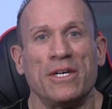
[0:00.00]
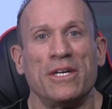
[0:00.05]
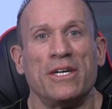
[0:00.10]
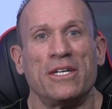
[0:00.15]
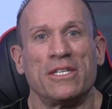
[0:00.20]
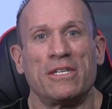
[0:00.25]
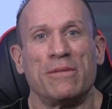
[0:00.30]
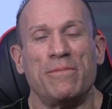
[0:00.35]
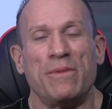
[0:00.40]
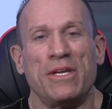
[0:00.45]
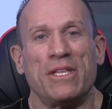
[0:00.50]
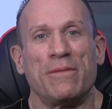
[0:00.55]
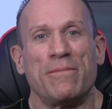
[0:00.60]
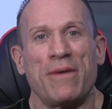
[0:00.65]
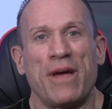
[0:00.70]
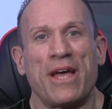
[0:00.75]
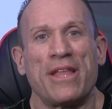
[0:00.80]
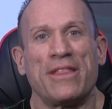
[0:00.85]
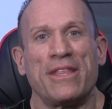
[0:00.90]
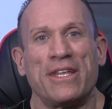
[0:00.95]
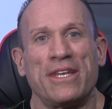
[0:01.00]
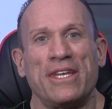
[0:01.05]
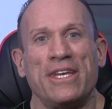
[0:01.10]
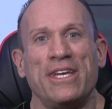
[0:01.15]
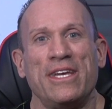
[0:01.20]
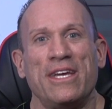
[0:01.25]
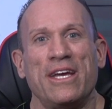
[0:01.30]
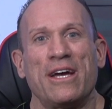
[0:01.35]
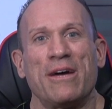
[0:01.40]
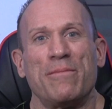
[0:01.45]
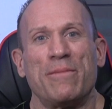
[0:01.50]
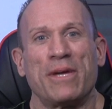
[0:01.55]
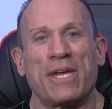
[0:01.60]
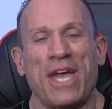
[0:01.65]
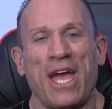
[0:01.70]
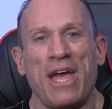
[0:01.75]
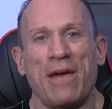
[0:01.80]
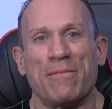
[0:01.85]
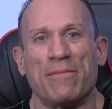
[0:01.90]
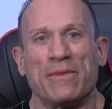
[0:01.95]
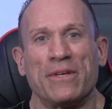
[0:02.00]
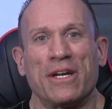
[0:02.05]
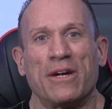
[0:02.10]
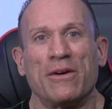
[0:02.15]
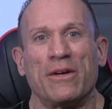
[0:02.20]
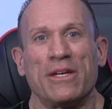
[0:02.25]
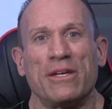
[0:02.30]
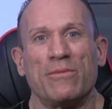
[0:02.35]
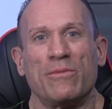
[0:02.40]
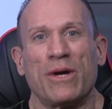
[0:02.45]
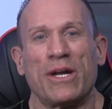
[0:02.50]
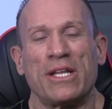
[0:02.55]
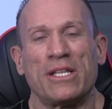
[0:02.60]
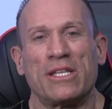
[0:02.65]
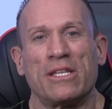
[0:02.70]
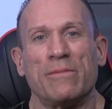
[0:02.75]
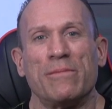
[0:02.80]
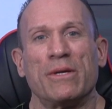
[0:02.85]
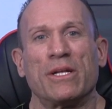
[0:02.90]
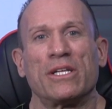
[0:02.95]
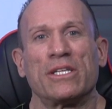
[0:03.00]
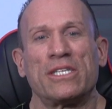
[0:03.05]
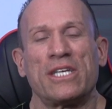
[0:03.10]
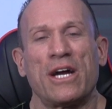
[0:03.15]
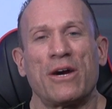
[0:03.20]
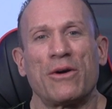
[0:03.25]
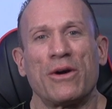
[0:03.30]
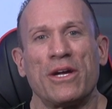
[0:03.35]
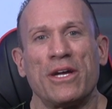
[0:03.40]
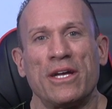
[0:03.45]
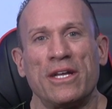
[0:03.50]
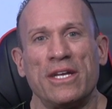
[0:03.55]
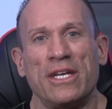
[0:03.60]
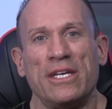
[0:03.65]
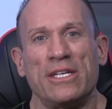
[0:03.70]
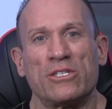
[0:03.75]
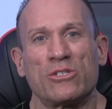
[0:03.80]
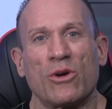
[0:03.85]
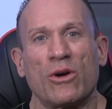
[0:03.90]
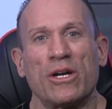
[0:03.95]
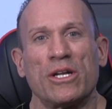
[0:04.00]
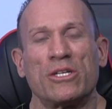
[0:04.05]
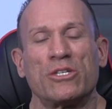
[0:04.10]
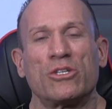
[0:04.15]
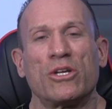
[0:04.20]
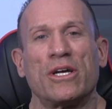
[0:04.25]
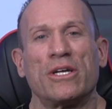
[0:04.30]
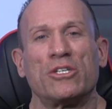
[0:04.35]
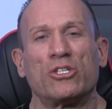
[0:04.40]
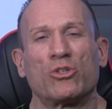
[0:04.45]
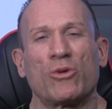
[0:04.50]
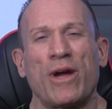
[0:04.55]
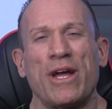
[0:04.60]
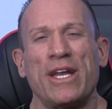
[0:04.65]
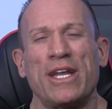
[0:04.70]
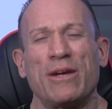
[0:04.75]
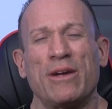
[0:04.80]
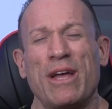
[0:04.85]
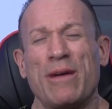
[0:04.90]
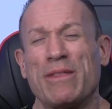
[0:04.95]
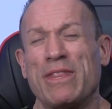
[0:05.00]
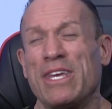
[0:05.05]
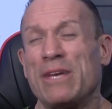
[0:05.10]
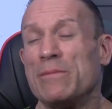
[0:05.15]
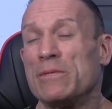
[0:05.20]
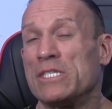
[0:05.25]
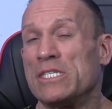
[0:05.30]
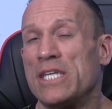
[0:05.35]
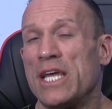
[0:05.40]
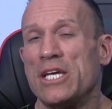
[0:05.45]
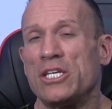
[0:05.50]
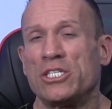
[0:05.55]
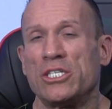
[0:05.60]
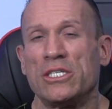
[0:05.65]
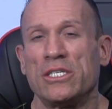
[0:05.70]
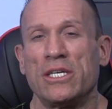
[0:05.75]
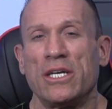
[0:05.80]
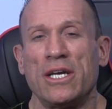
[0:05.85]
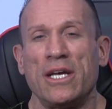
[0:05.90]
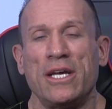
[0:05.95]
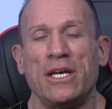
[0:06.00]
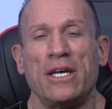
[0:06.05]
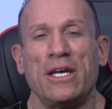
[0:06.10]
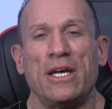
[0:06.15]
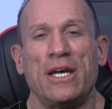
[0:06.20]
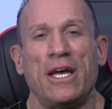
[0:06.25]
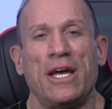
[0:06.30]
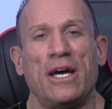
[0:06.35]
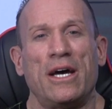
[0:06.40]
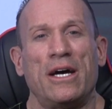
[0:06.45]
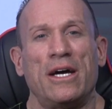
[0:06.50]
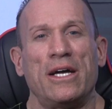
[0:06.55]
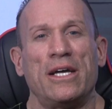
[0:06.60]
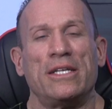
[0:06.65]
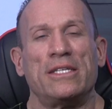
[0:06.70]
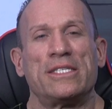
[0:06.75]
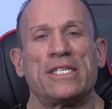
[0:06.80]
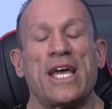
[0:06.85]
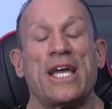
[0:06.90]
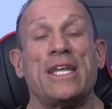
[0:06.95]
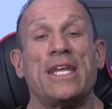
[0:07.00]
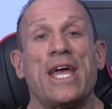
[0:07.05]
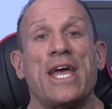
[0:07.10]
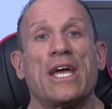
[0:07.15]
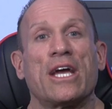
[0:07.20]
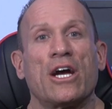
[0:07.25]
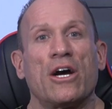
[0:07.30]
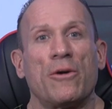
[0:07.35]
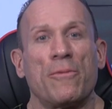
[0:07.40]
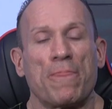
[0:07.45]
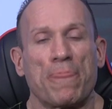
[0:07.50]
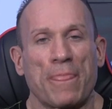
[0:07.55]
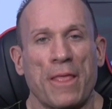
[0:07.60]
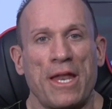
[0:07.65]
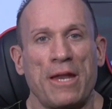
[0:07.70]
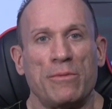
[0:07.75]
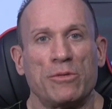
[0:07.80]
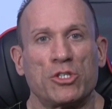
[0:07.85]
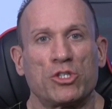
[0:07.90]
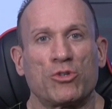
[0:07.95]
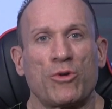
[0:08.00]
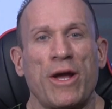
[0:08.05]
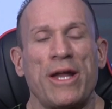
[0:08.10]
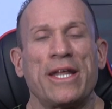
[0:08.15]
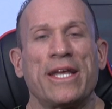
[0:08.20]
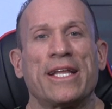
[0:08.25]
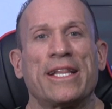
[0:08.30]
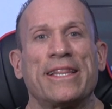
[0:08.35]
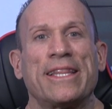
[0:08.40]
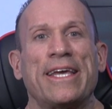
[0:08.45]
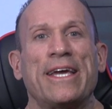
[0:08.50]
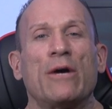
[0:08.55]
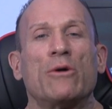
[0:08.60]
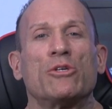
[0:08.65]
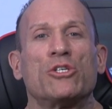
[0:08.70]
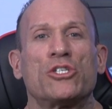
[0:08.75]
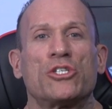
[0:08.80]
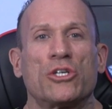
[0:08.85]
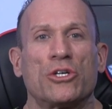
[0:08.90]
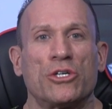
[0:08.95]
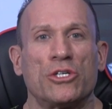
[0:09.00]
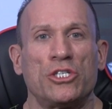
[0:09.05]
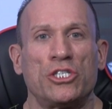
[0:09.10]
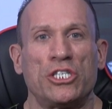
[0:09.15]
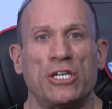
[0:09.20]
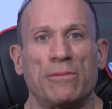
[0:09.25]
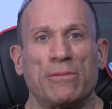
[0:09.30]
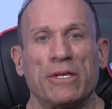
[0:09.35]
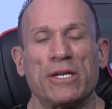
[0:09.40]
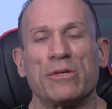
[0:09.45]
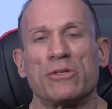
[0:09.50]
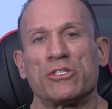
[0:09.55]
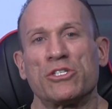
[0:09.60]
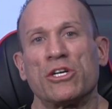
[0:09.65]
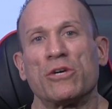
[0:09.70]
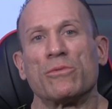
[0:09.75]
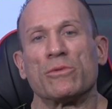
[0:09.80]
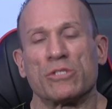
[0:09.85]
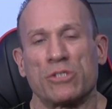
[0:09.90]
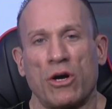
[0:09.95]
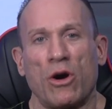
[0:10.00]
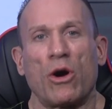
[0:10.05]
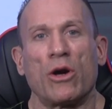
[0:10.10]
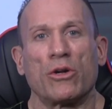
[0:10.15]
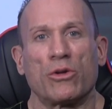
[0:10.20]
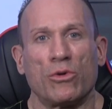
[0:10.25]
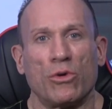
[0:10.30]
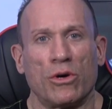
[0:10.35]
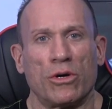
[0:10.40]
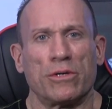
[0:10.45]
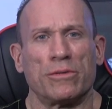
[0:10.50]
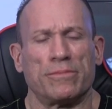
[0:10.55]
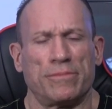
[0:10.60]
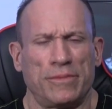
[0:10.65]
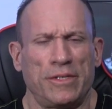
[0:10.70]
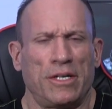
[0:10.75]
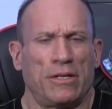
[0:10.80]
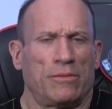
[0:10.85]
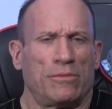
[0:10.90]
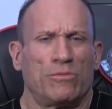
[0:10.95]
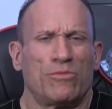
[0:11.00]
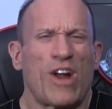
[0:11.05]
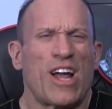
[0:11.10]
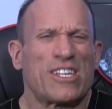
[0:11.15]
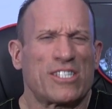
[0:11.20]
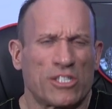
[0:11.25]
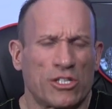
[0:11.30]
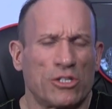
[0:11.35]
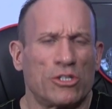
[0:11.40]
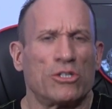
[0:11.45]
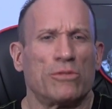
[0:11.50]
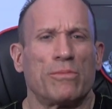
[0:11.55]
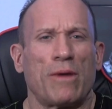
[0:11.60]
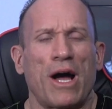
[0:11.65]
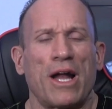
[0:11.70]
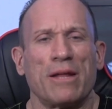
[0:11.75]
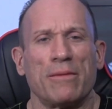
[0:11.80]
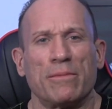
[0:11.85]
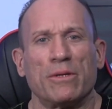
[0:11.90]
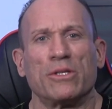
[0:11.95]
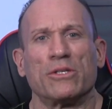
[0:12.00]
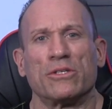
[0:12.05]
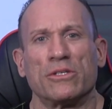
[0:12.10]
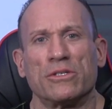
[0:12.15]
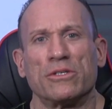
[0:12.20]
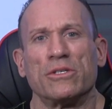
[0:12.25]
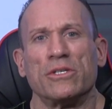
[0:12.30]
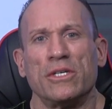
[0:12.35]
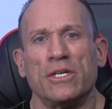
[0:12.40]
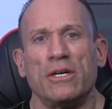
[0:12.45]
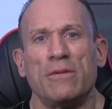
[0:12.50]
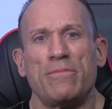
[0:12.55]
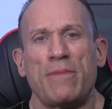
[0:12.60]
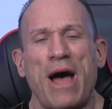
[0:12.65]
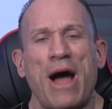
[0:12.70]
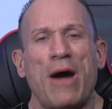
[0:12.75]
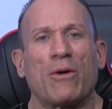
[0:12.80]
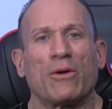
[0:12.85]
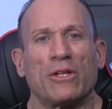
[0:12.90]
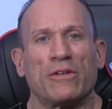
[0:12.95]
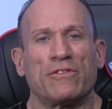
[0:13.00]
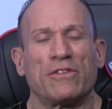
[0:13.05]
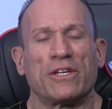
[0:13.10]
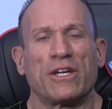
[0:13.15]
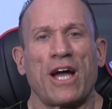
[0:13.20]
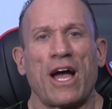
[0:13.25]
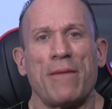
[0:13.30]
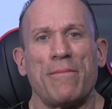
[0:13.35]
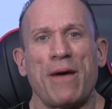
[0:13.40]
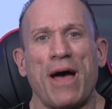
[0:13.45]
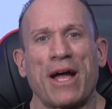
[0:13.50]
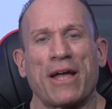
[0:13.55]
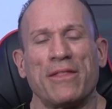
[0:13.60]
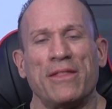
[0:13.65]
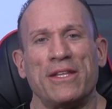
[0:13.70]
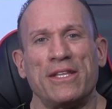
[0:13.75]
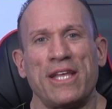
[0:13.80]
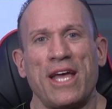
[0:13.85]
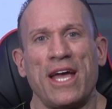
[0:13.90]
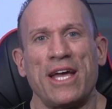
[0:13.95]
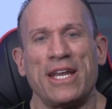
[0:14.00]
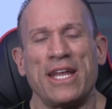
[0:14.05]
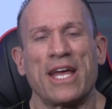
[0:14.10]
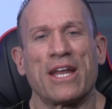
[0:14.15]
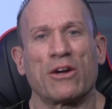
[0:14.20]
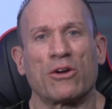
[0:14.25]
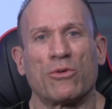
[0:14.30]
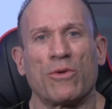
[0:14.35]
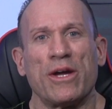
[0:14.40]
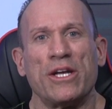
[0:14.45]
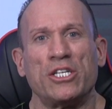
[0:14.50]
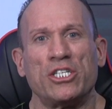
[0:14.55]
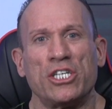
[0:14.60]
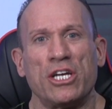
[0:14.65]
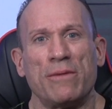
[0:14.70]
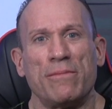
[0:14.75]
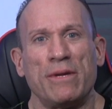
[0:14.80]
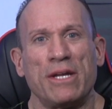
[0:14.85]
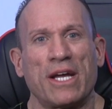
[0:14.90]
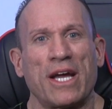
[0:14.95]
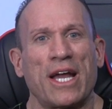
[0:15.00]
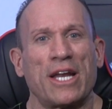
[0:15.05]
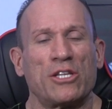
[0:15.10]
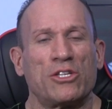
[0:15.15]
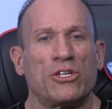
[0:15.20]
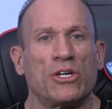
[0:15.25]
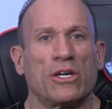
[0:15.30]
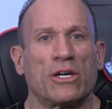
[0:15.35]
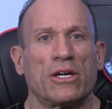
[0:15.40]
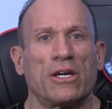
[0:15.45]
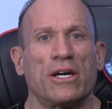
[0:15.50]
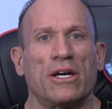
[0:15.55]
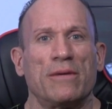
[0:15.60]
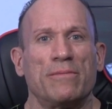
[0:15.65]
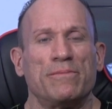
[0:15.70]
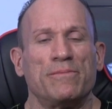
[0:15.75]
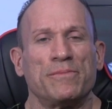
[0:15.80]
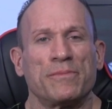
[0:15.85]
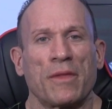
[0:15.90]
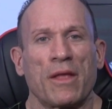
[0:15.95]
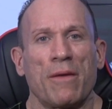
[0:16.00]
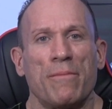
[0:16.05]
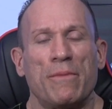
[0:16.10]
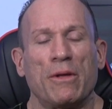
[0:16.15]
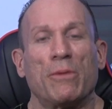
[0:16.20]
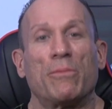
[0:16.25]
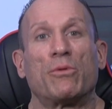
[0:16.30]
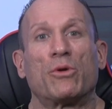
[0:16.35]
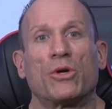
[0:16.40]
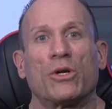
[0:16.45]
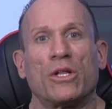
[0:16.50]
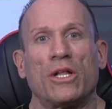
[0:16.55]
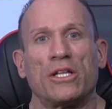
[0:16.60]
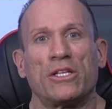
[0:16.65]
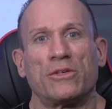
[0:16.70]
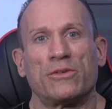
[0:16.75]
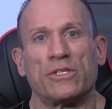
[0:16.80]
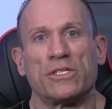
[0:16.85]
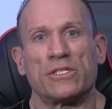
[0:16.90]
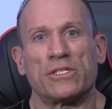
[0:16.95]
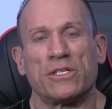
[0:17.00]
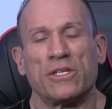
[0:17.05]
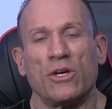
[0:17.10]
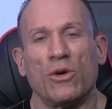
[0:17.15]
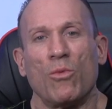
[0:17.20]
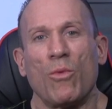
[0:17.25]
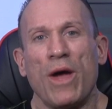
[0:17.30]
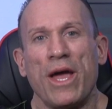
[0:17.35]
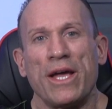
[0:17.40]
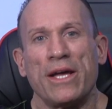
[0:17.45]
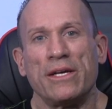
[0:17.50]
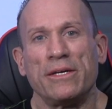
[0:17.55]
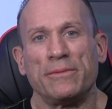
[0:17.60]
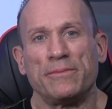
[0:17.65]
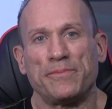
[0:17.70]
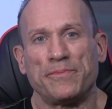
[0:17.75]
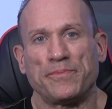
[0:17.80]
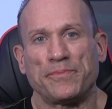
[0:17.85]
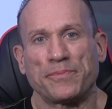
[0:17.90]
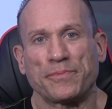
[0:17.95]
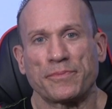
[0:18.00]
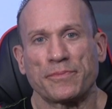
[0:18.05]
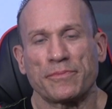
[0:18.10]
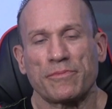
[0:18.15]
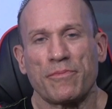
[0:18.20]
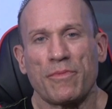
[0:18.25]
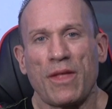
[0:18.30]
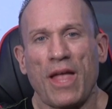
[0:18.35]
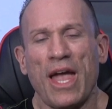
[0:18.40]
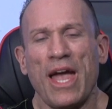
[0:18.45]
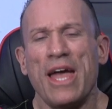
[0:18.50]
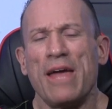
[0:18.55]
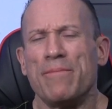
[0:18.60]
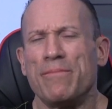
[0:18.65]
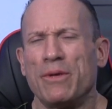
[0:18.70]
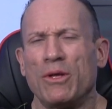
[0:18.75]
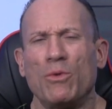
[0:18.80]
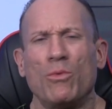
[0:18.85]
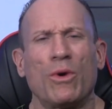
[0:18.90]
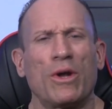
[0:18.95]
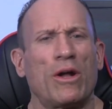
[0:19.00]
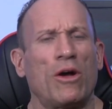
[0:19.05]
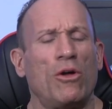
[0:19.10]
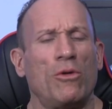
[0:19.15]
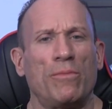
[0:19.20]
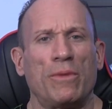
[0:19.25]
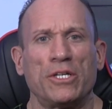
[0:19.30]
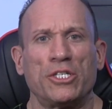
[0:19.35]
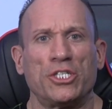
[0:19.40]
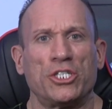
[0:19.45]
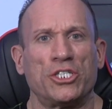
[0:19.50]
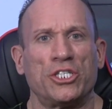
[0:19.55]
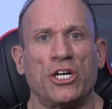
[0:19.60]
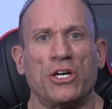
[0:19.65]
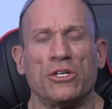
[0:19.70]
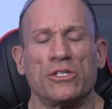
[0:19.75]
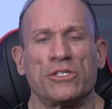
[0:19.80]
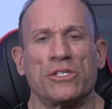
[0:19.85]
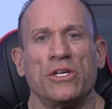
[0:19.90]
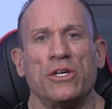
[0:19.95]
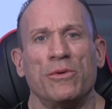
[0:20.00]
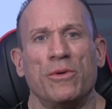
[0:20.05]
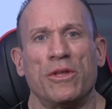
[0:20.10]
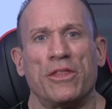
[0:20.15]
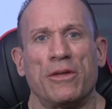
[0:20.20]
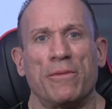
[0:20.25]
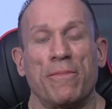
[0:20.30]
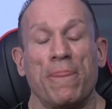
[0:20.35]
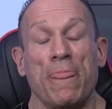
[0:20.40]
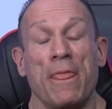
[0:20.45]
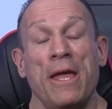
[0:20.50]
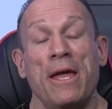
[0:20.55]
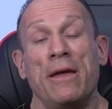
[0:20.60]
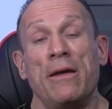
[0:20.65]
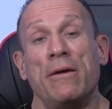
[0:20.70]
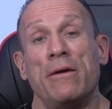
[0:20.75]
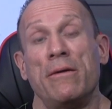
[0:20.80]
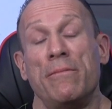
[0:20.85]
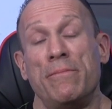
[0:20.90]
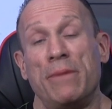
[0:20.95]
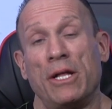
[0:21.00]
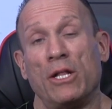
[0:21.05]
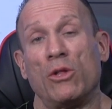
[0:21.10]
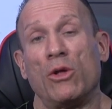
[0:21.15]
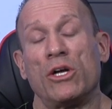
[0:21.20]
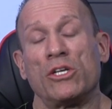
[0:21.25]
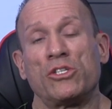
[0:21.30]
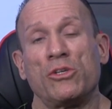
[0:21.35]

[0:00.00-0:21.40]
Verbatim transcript: to be the man that he uh, became. You know, he went into the military and he started uh, training. I think he was stationed uh, in San Diego, and he was training at Leo Stern's gym. Leo Stern was a hardcore, you know, wrestler, bodybuilder, powerlifter guy back in the day, and he had a great gym. And he kind of took um, Bill Pearl under his wing and Bill won a whole bunch of shows with him. Bill also